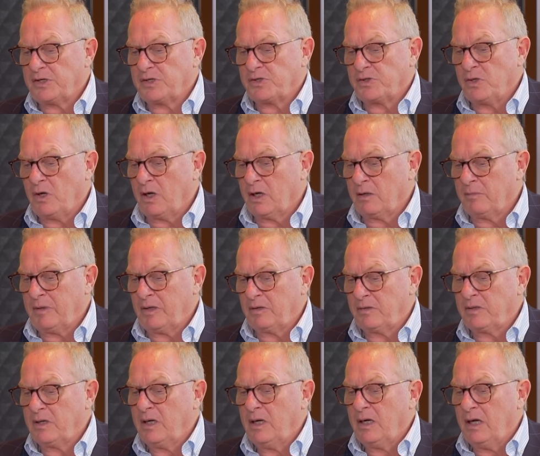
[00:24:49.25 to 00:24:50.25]
is not
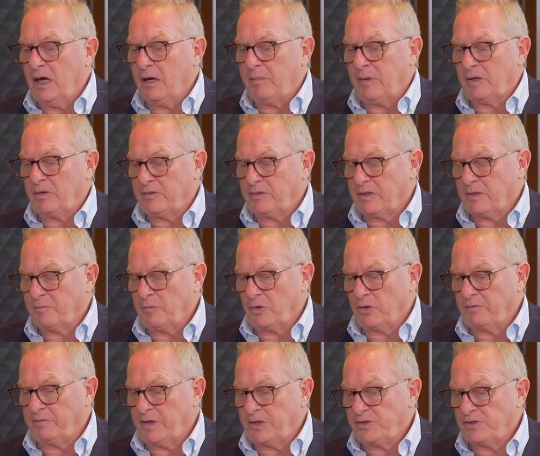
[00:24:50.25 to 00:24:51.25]
about the
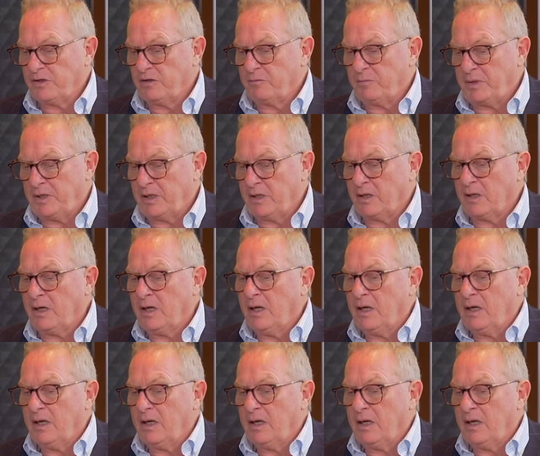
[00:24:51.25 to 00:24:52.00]
motivation of being